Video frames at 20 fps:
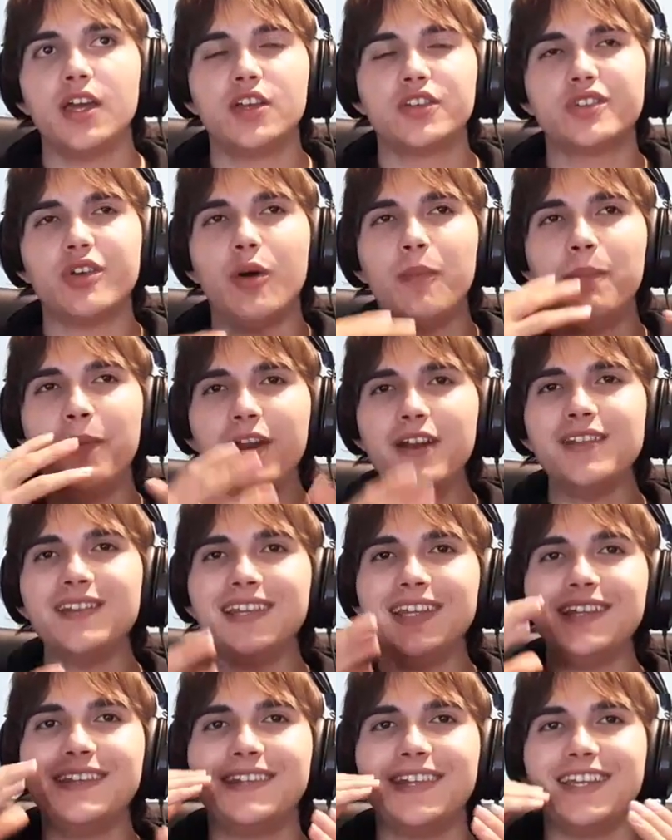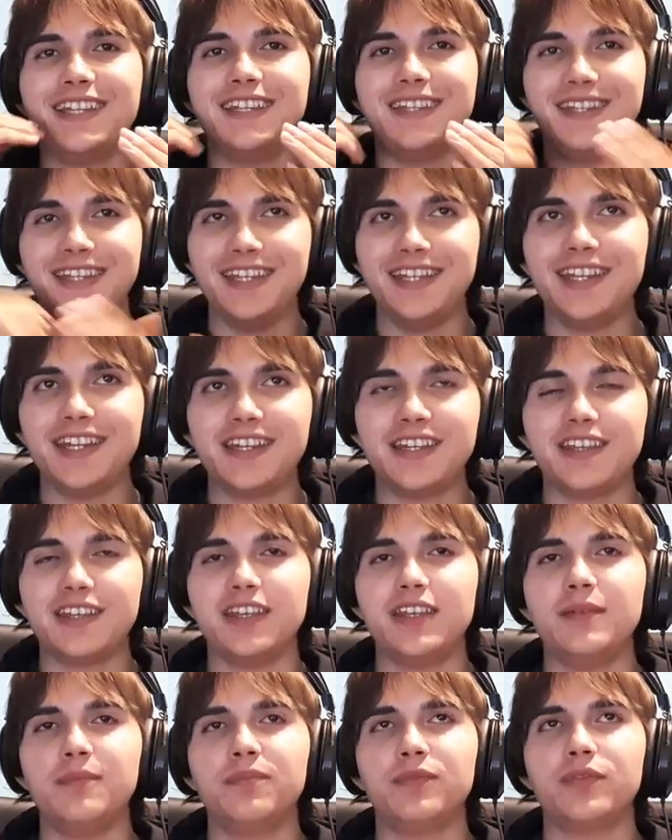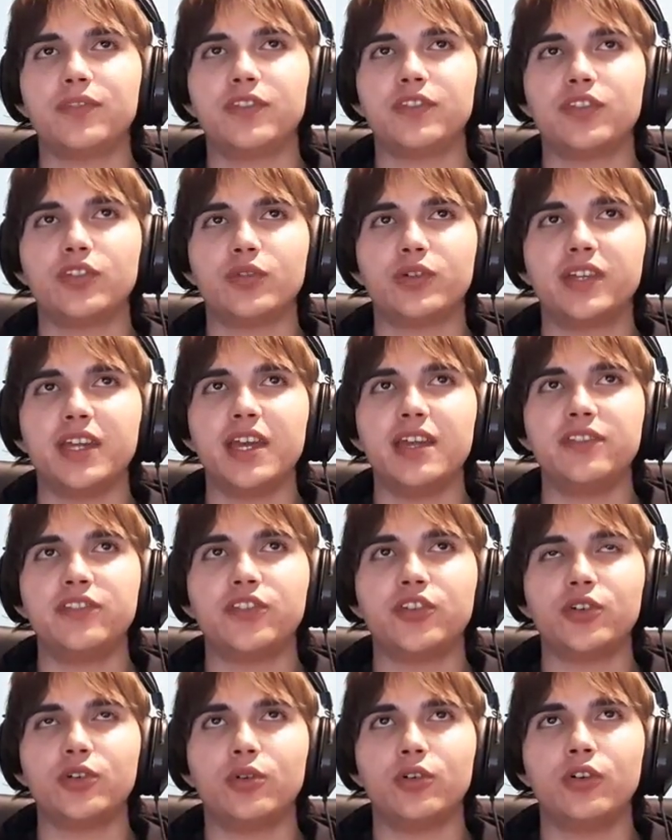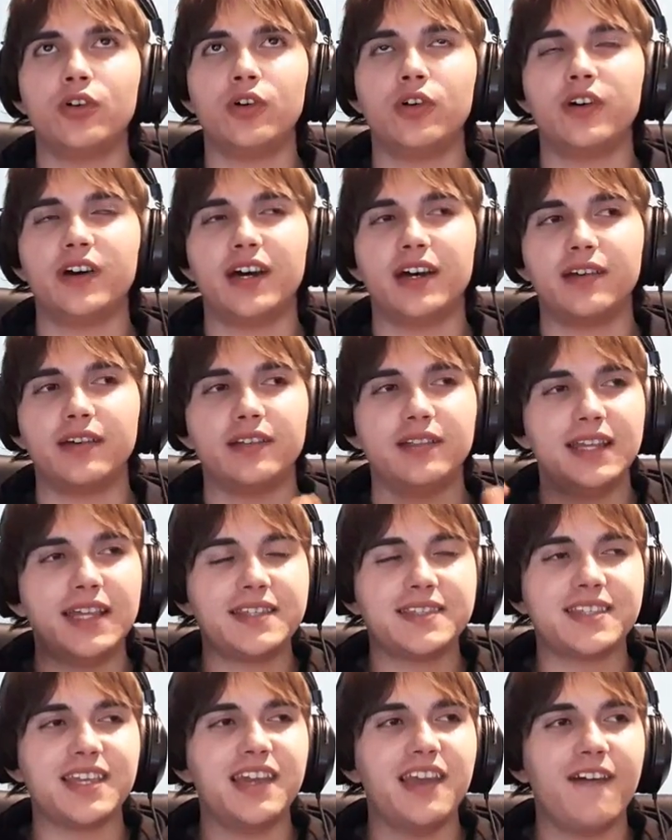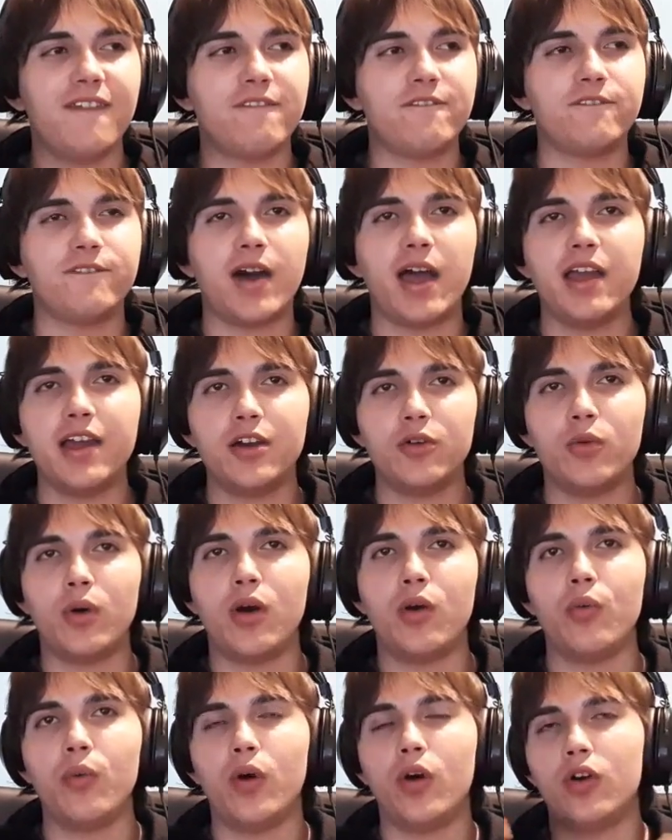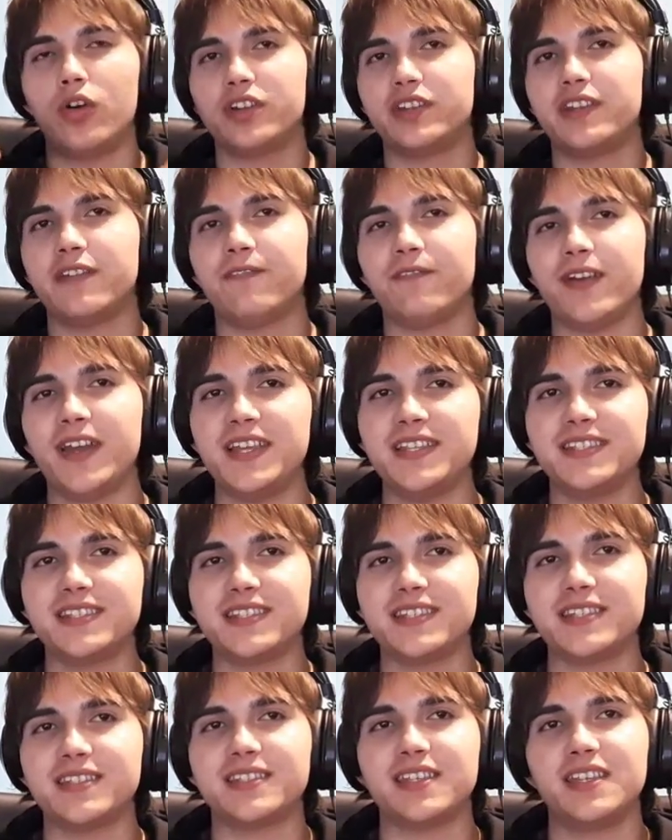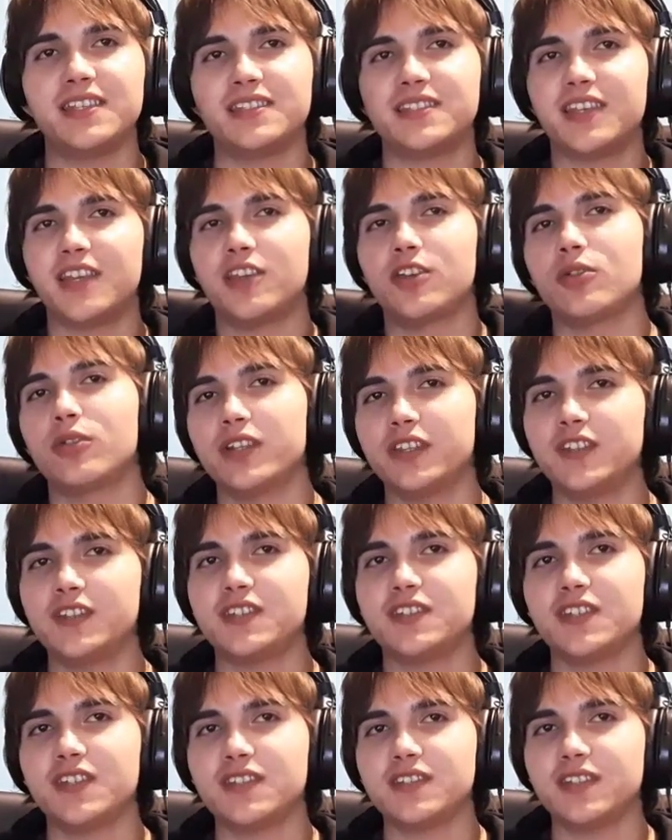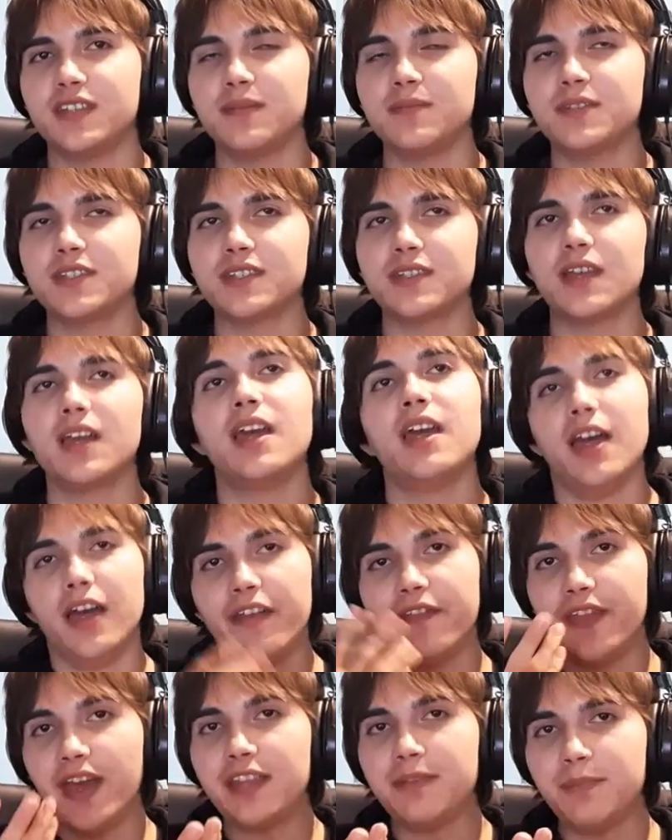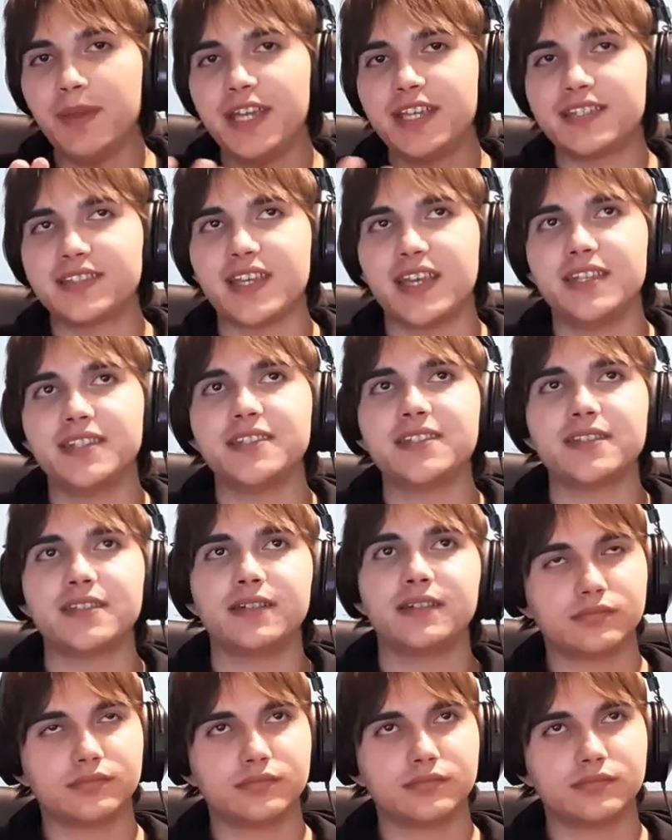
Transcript: So apparently they needed him to get through, let's say, a firewall or defenses and security systems. That makes sense.